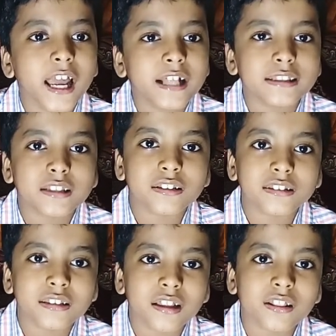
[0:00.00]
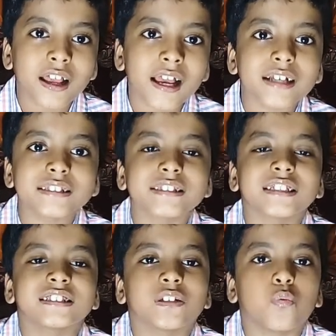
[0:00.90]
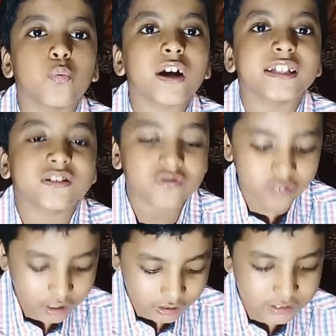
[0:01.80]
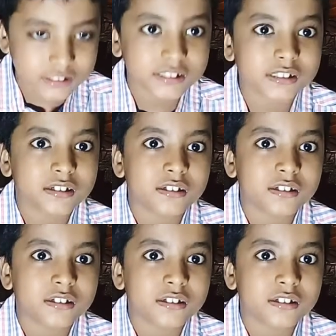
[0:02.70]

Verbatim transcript: and then the last is the white fungus.